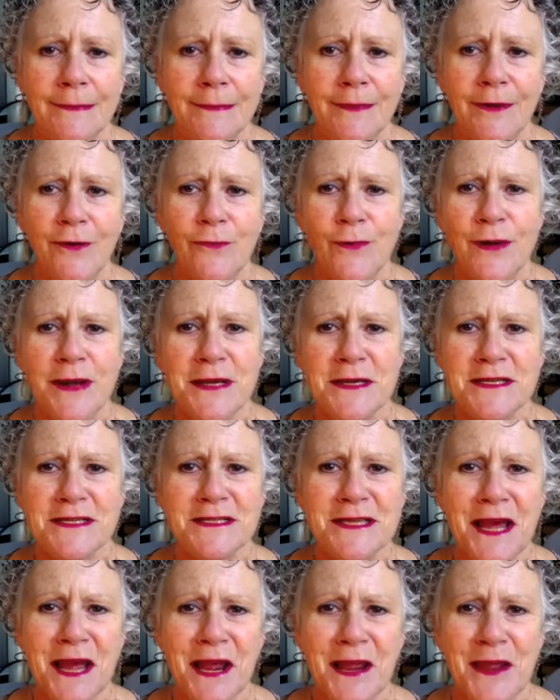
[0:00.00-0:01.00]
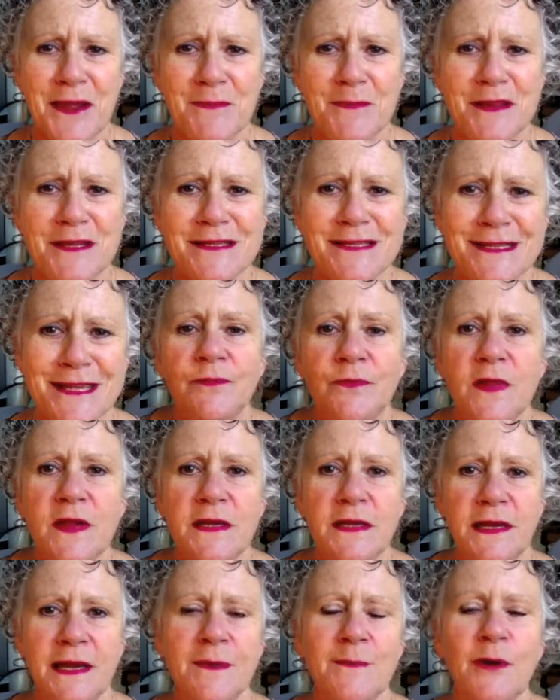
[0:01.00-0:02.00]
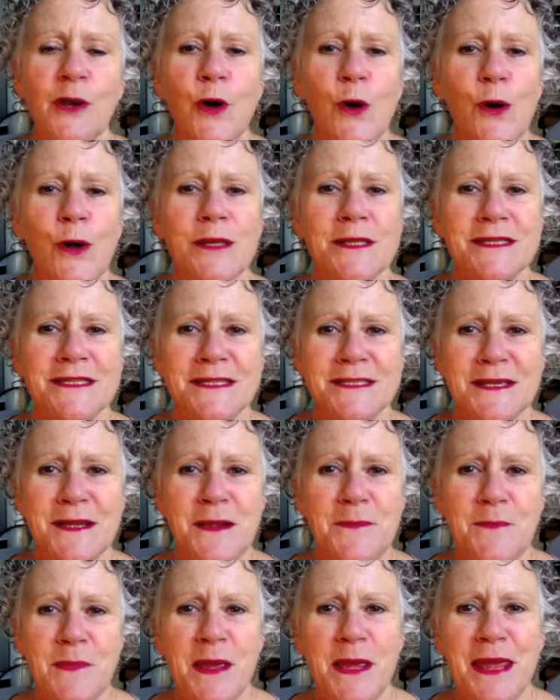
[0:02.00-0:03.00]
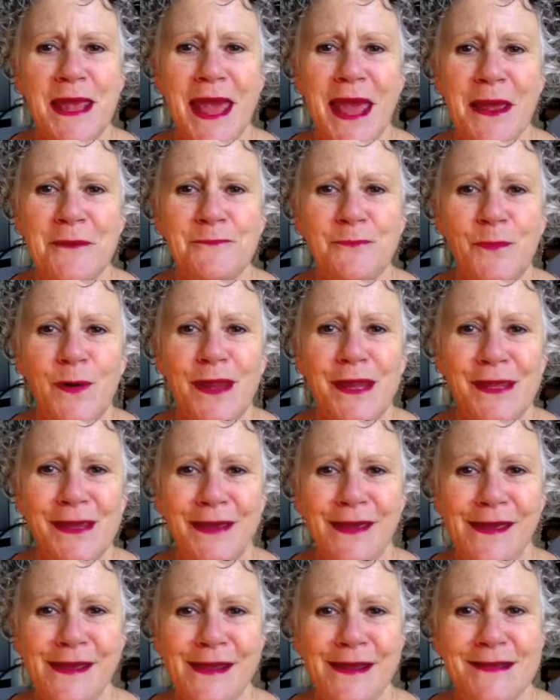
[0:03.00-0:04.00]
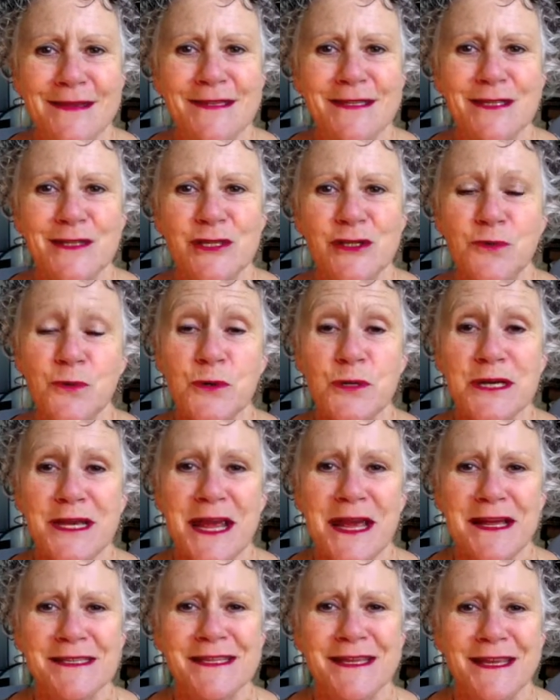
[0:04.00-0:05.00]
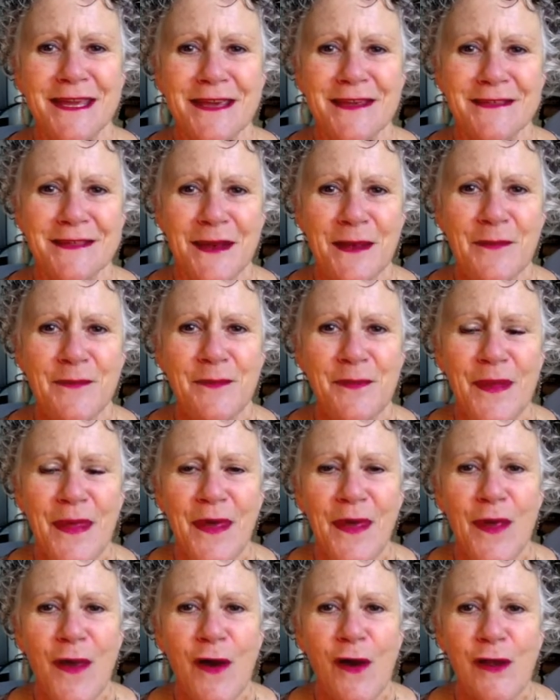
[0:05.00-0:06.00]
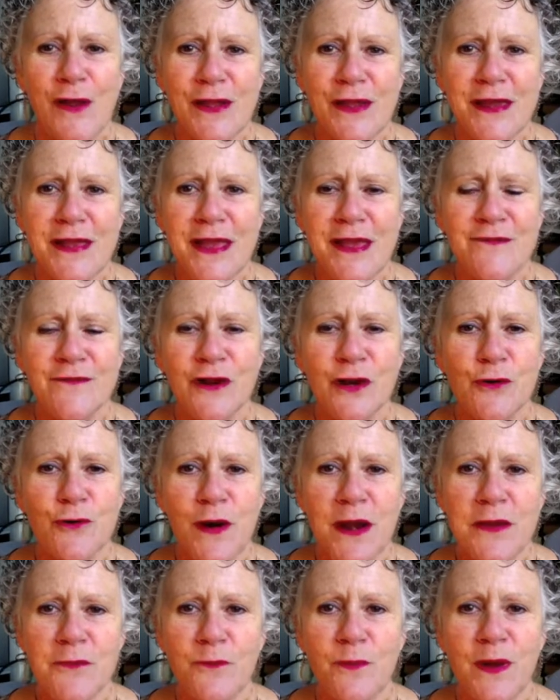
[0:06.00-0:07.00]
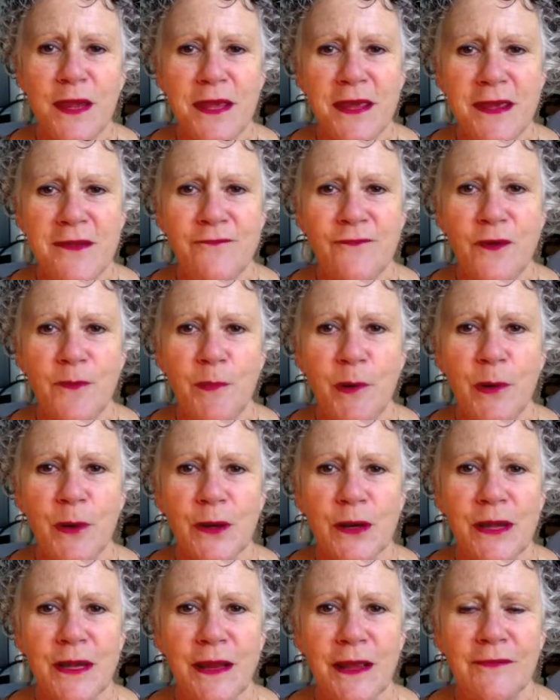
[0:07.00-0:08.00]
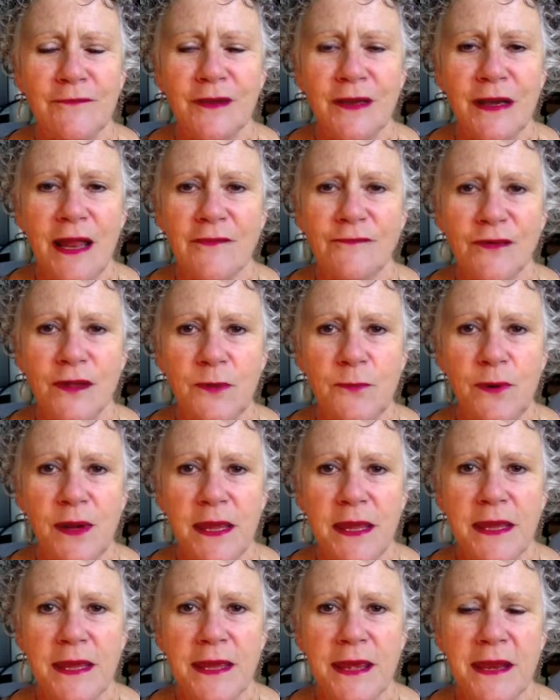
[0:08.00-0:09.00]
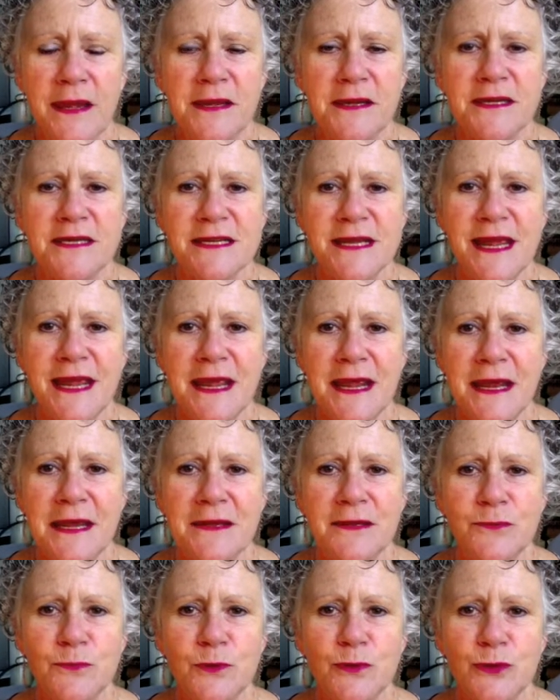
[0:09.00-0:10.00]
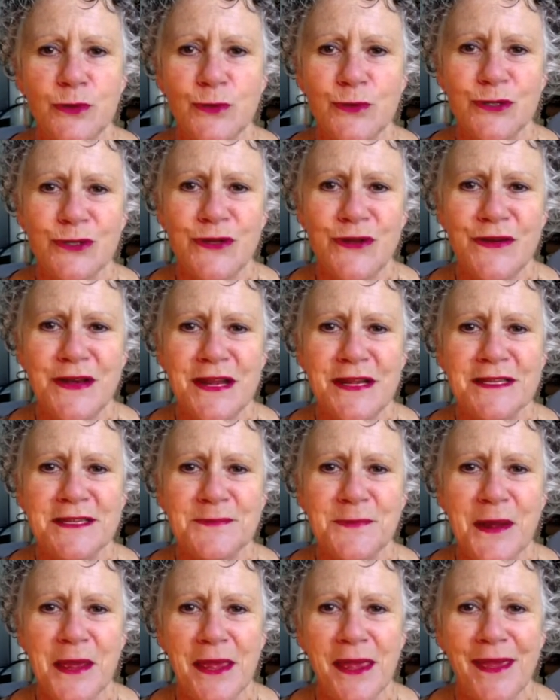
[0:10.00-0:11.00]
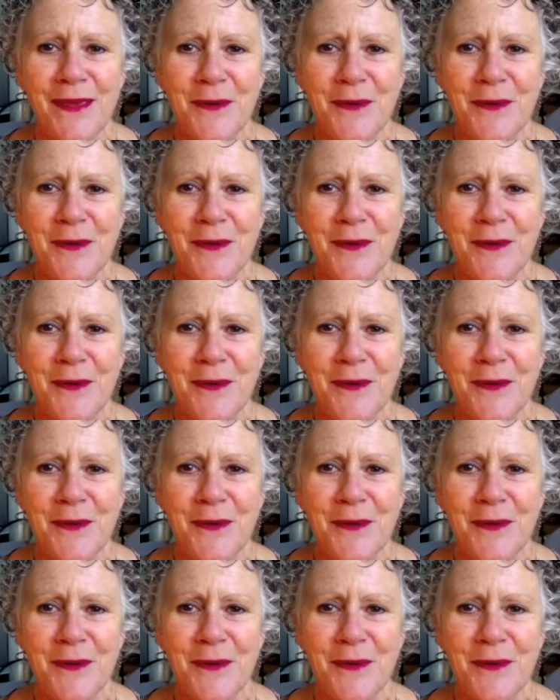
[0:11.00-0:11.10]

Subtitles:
horrendous arguments, then come along and see me and we can sort it out together. Okay, have a great week everybody, have a lovely weekend, and we'll talk to you next week.